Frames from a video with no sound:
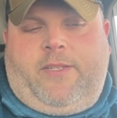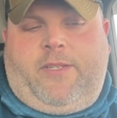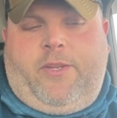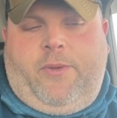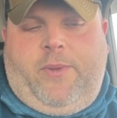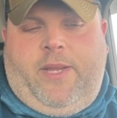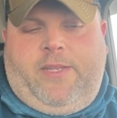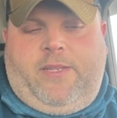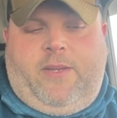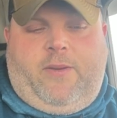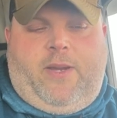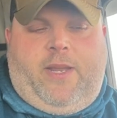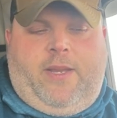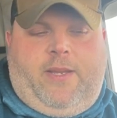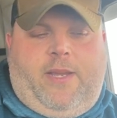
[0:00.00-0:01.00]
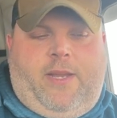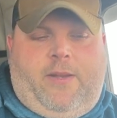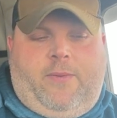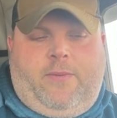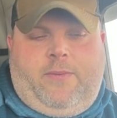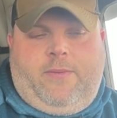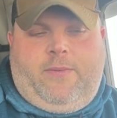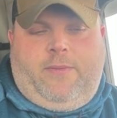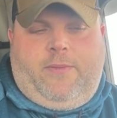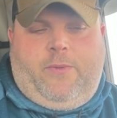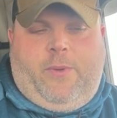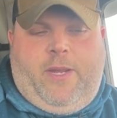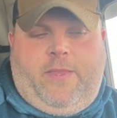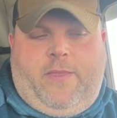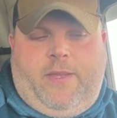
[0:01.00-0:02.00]
too easy right now, the
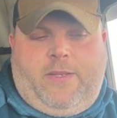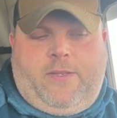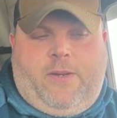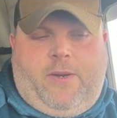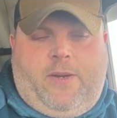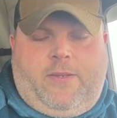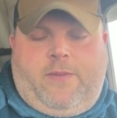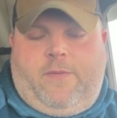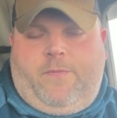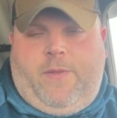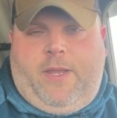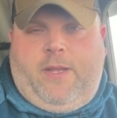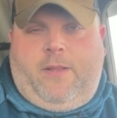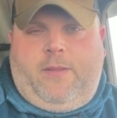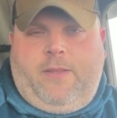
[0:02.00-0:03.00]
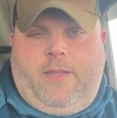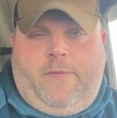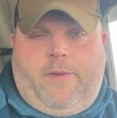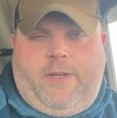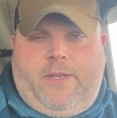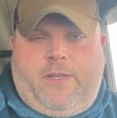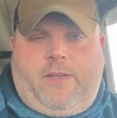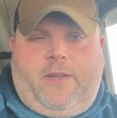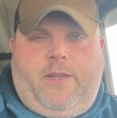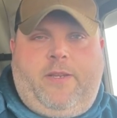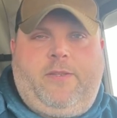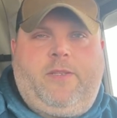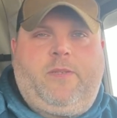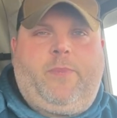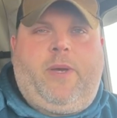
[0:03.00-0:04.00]
way things are, to fail if you're just going to
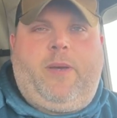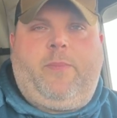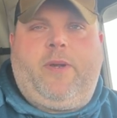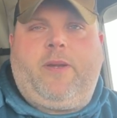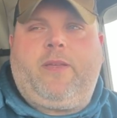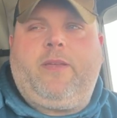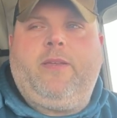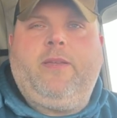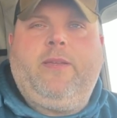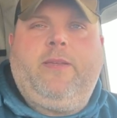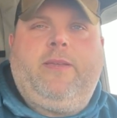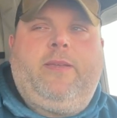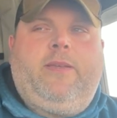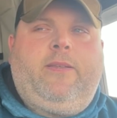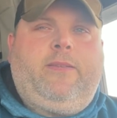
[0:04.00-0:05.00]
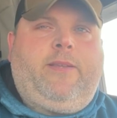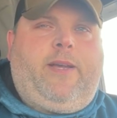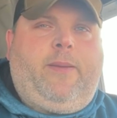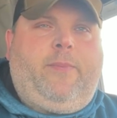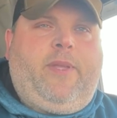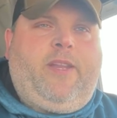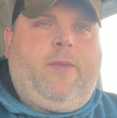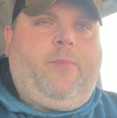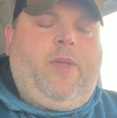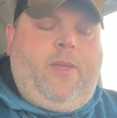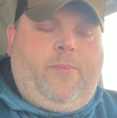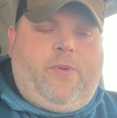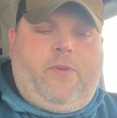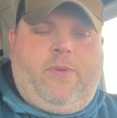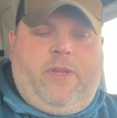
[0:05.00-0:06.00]
use the spot market. Not many
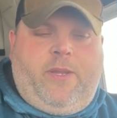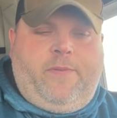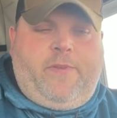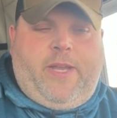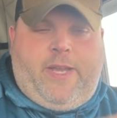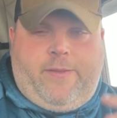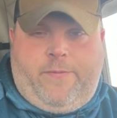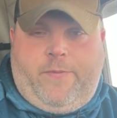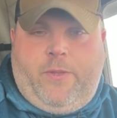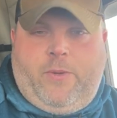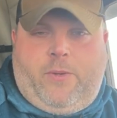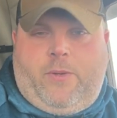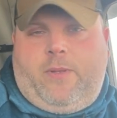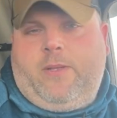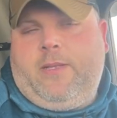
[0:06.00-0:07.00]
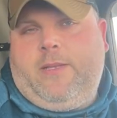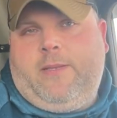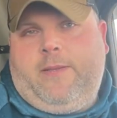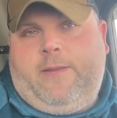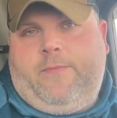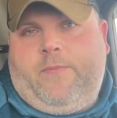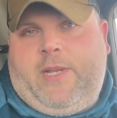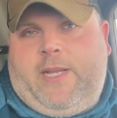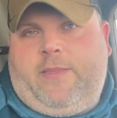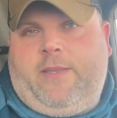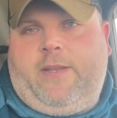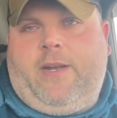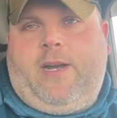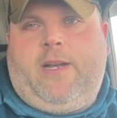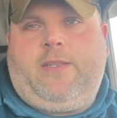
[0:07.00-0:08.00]
people, when you've got fuel at the
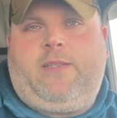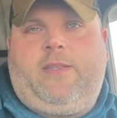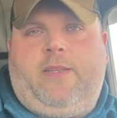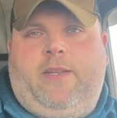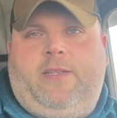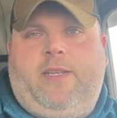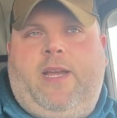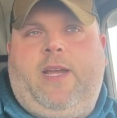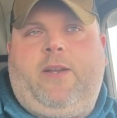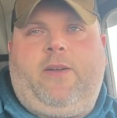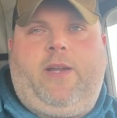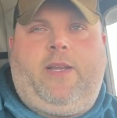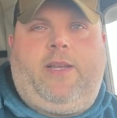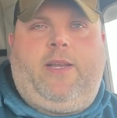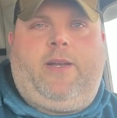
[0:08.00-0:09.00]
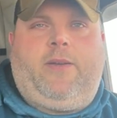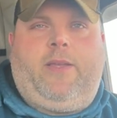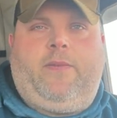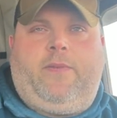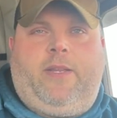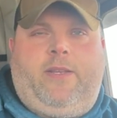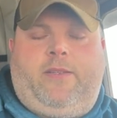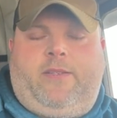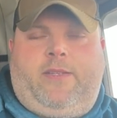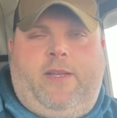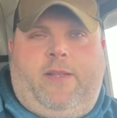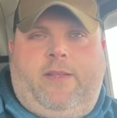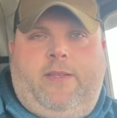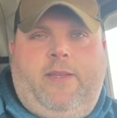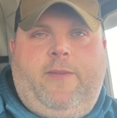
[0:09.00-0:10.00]
cost that it's at right now, and it's
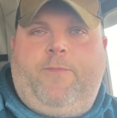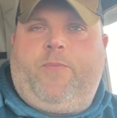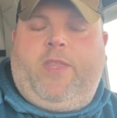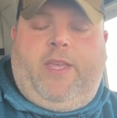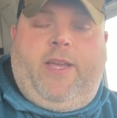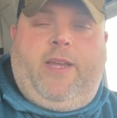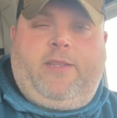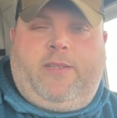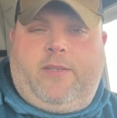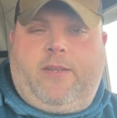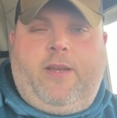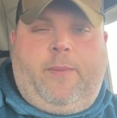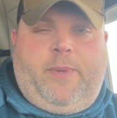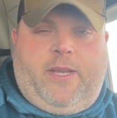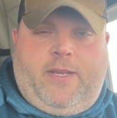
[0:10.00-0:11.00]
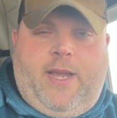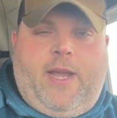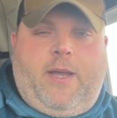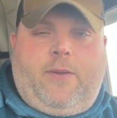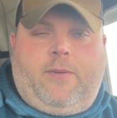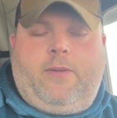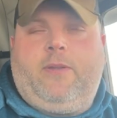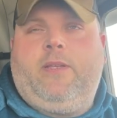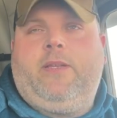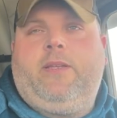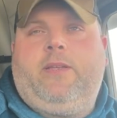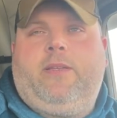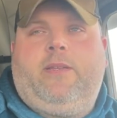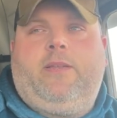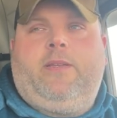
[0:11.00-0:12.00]
still, yes, it's coming down,
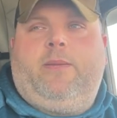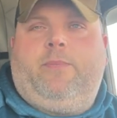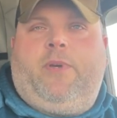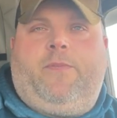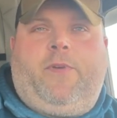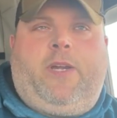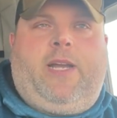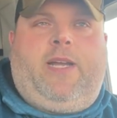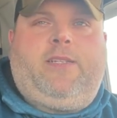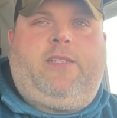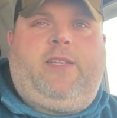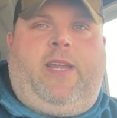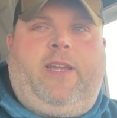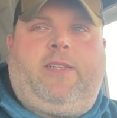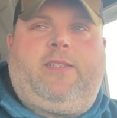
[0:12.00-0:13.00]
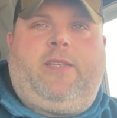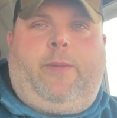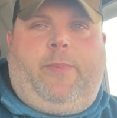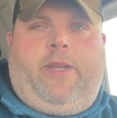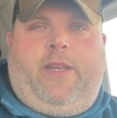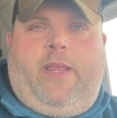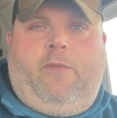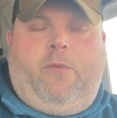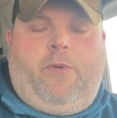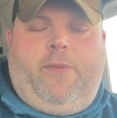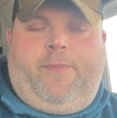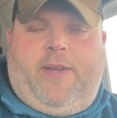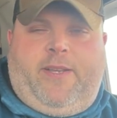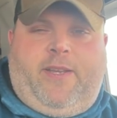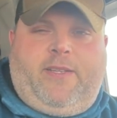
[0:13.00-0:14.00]
but for God's sakes, even with
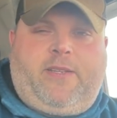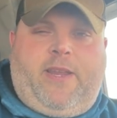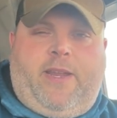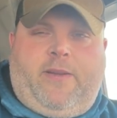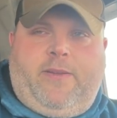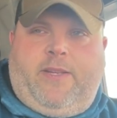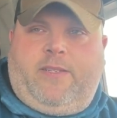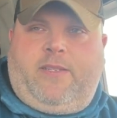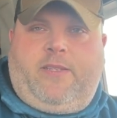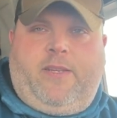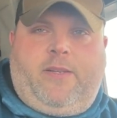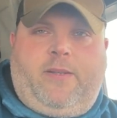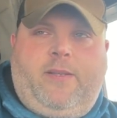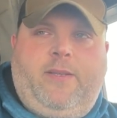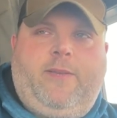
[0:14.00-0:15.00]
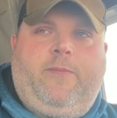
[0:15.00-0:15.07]
my discount, it's still